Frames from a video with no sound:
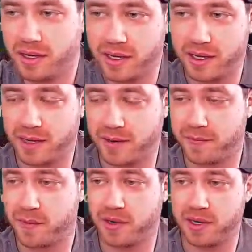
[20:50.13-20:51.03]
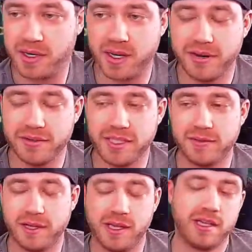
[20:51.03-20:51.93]
And then if you want, obviously,
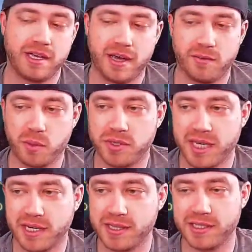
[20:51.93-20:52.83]
again, we're pretending this is